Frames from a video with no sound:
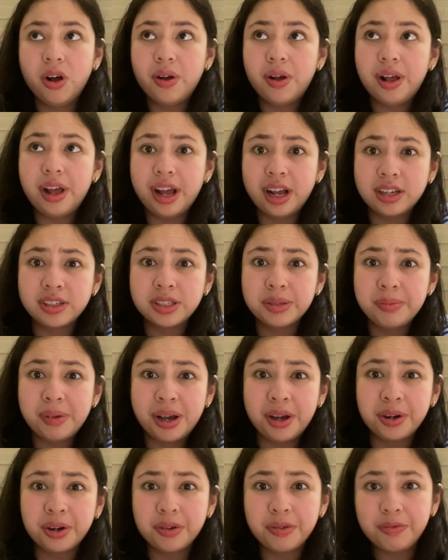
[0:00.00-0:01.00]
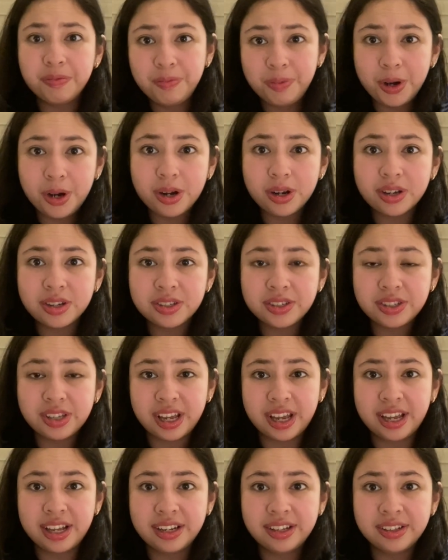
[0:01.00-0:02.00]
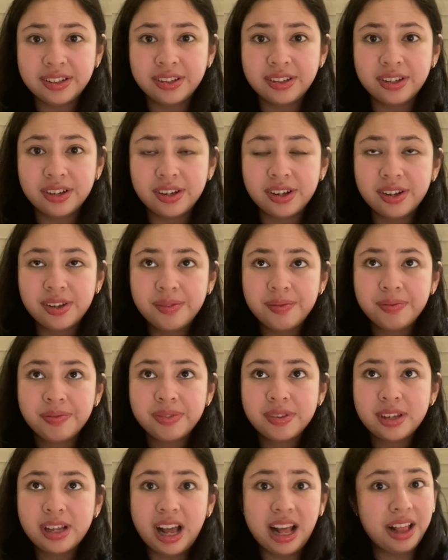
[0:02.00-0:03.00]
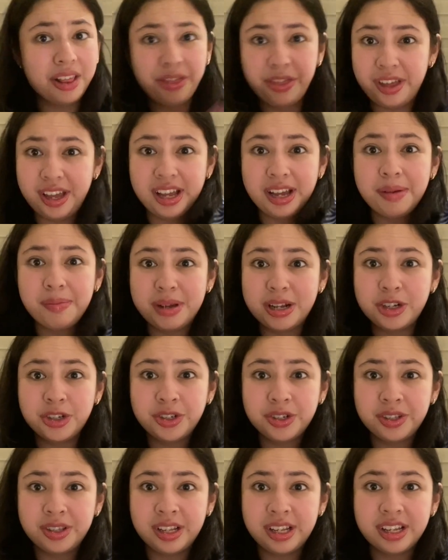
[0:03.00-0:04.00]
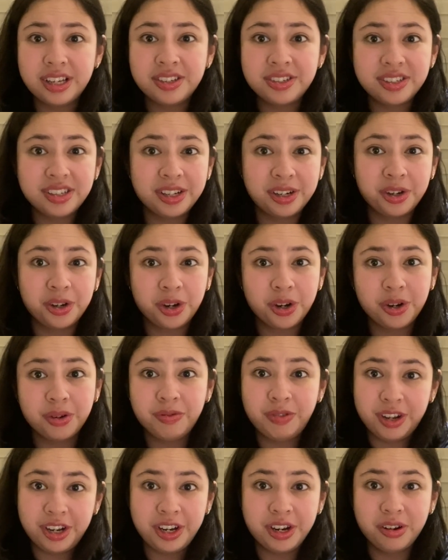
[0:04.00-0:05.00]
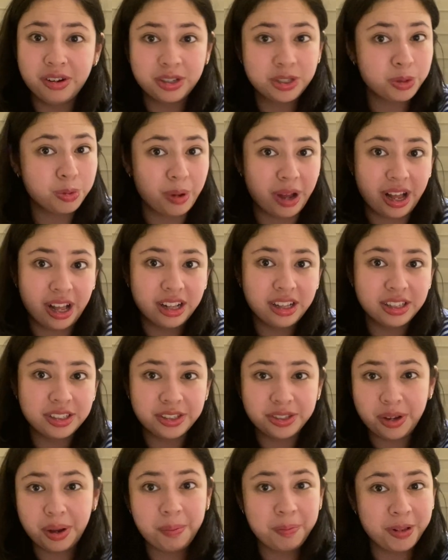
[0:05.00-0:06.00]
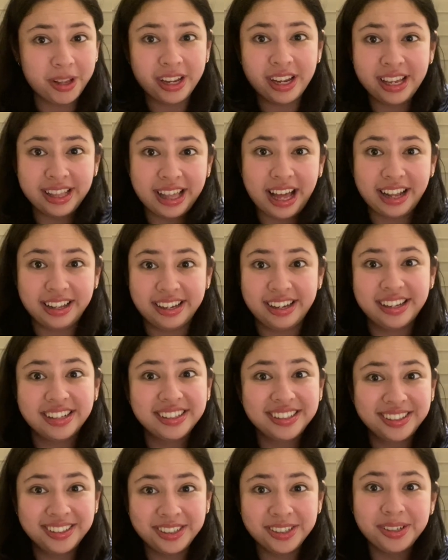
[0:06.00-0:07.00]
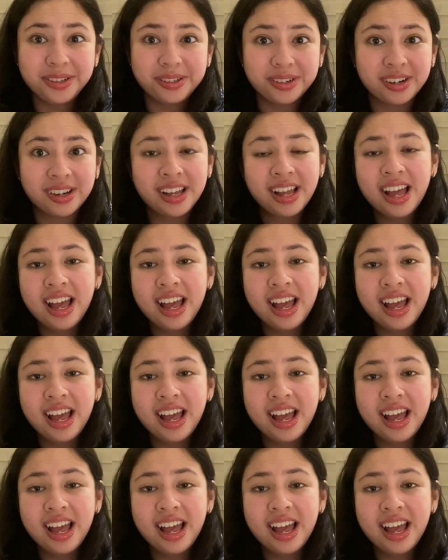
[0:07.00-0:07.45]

X amount of books. And Althea mentioned this in her video as well, so I'm plugging that in too.